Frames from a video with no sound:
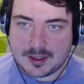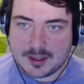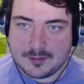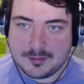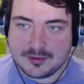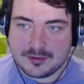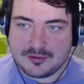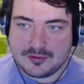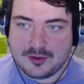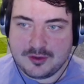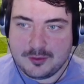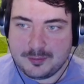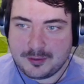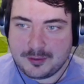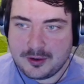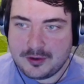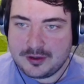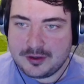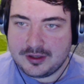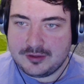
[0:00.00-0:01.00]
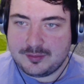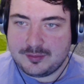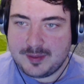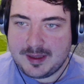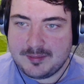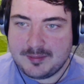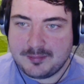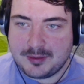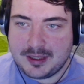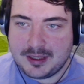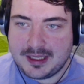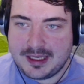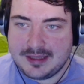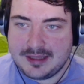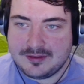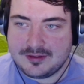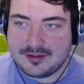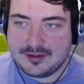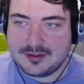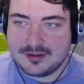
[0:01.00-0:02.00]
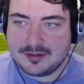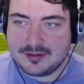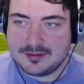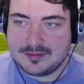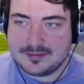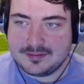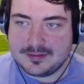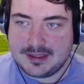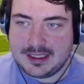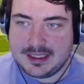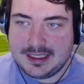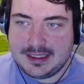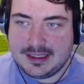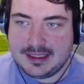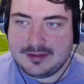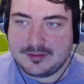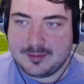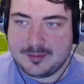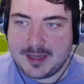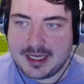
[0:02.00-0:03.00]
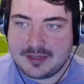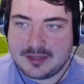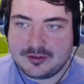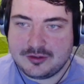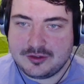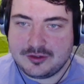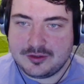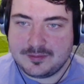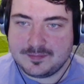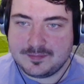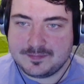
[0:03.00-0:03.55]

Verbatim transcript: But Stuart Broad has been brilliant in this match.